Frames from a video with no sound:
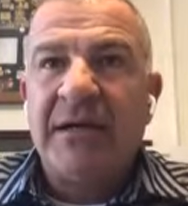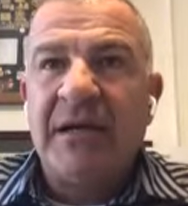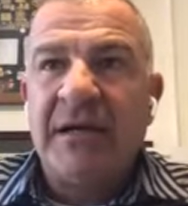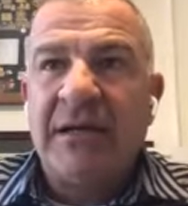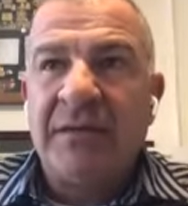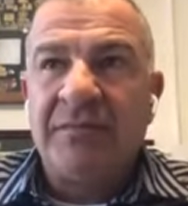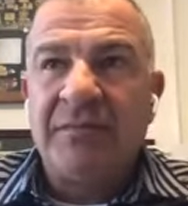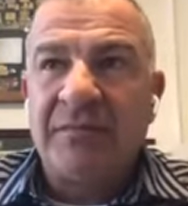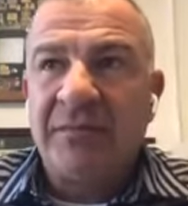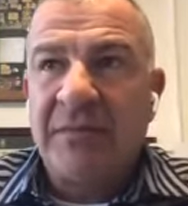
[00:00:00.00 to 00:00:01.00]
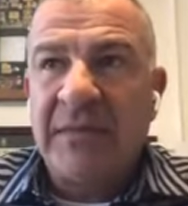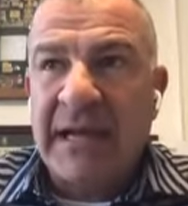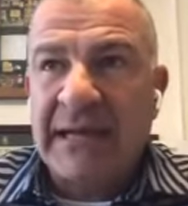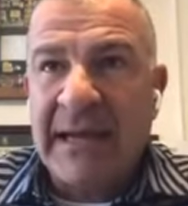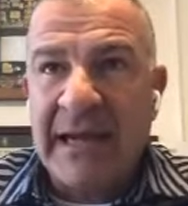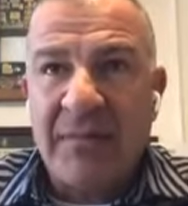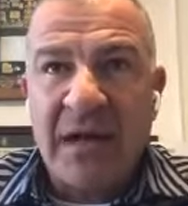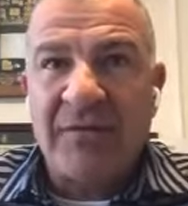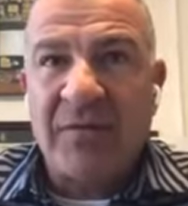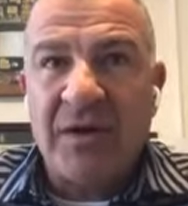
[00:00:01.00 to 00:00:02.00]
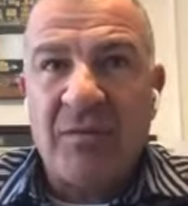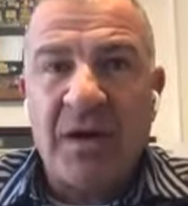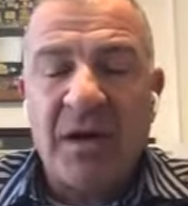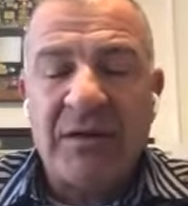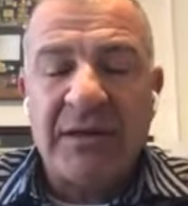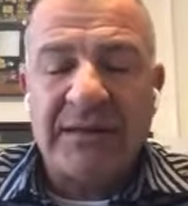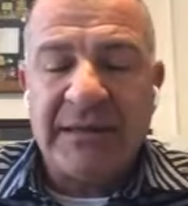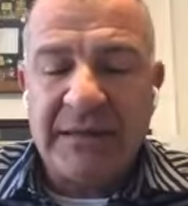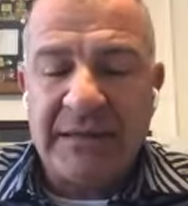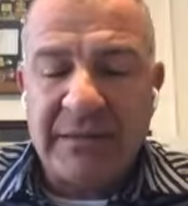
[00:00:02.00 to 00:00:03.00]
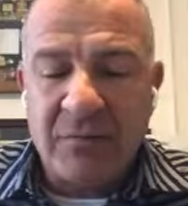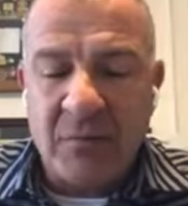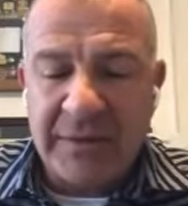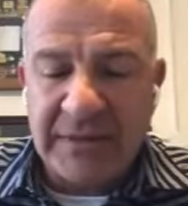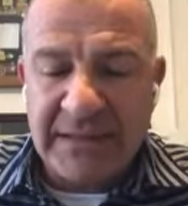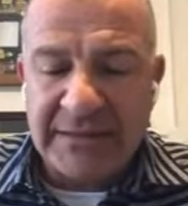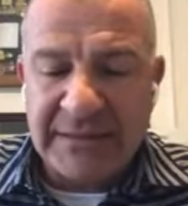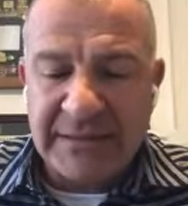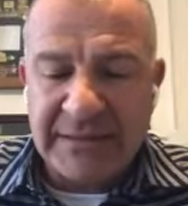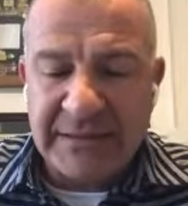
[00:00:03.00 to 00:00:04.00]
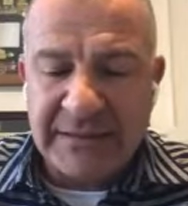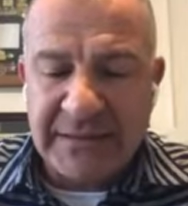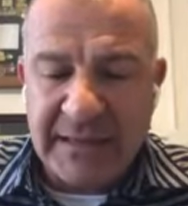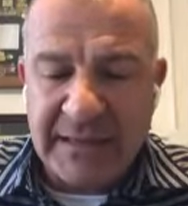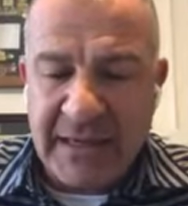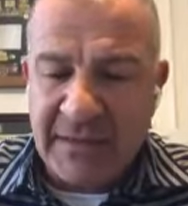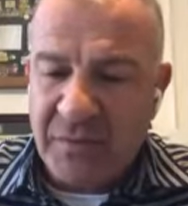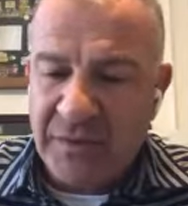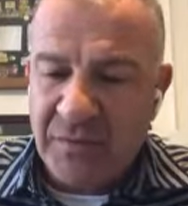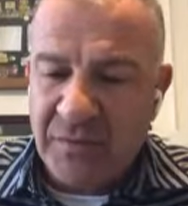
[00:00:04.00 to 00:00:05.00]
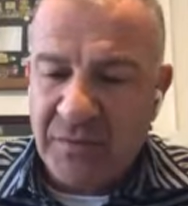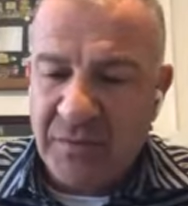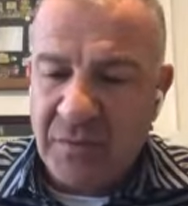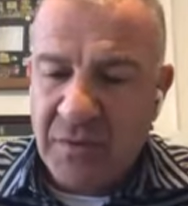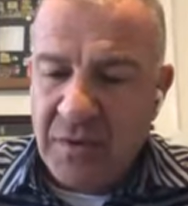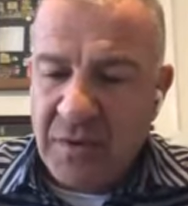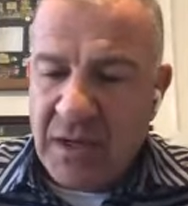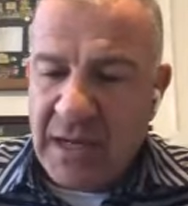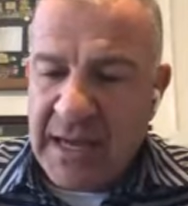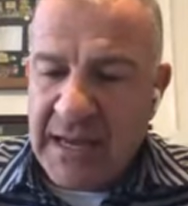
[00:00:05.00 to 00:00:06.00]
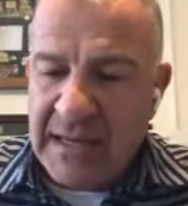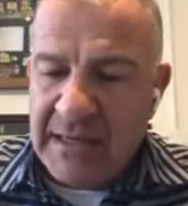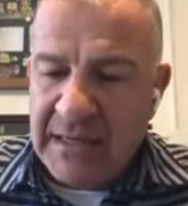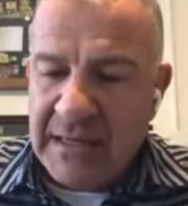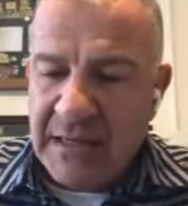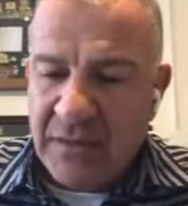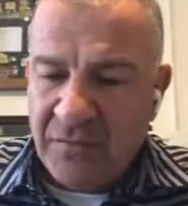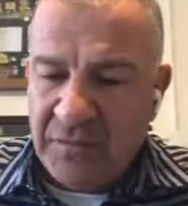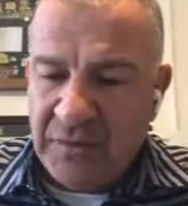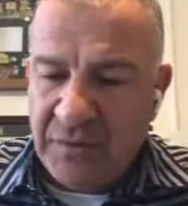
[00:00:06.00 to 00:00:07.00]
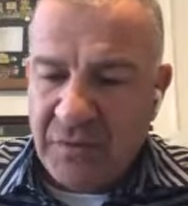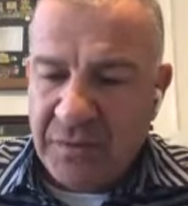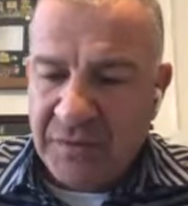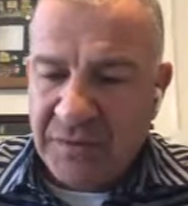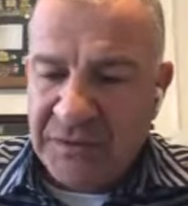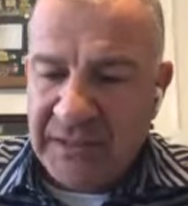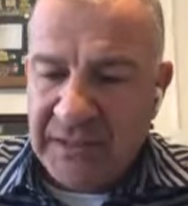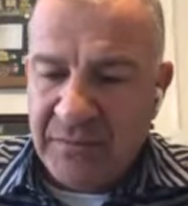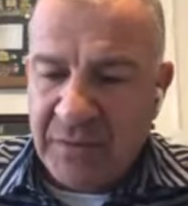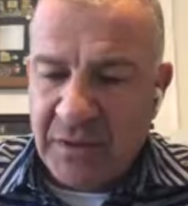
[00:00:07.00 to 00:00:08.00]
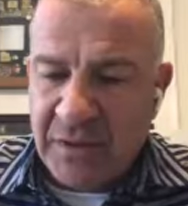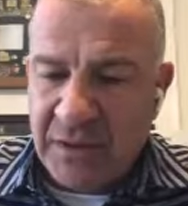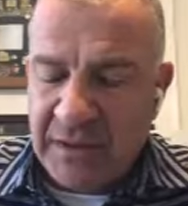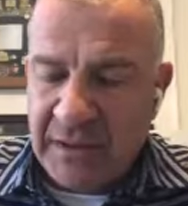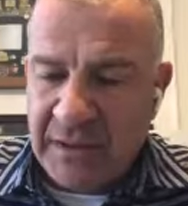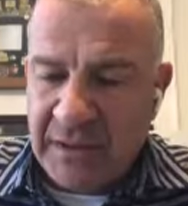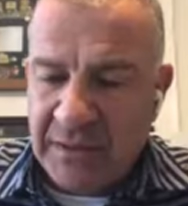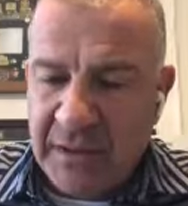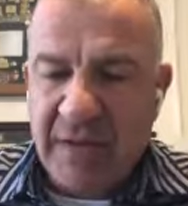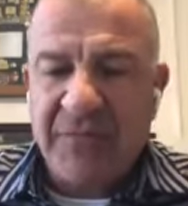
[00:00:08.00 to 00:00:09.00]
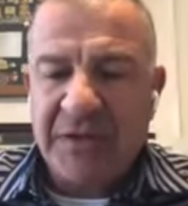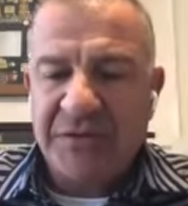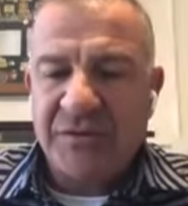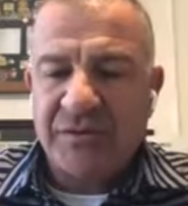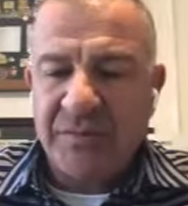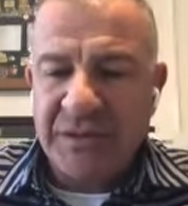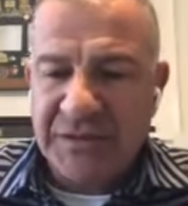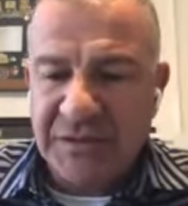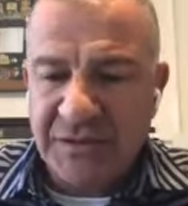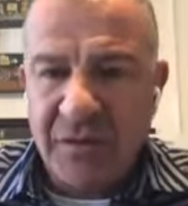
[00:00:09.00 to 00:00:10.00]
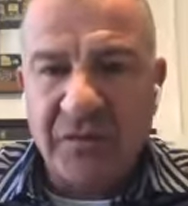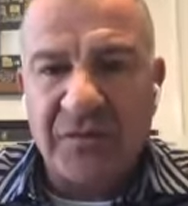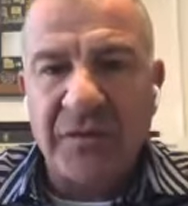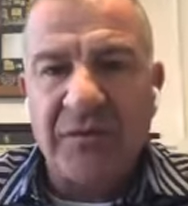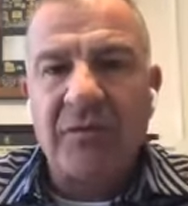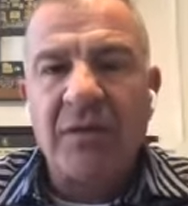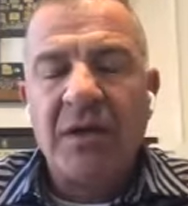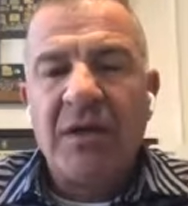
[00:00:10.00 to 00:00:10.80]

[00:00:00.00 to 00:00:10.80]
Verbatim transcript: Um, that came out very well. And then what they did is I kind of went through a interview with their team on a confidential business overview.